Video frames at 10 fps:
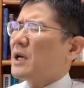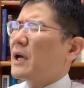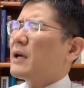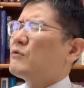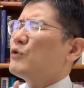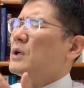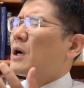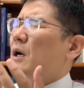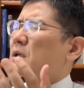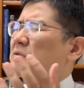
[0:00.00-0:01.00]
and we
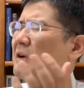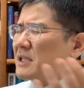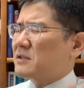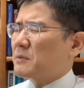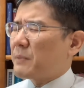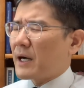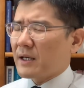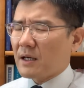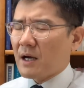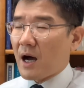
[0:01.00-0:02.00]
are graced by
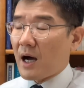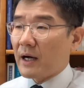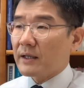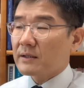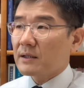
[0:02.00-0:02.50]
God,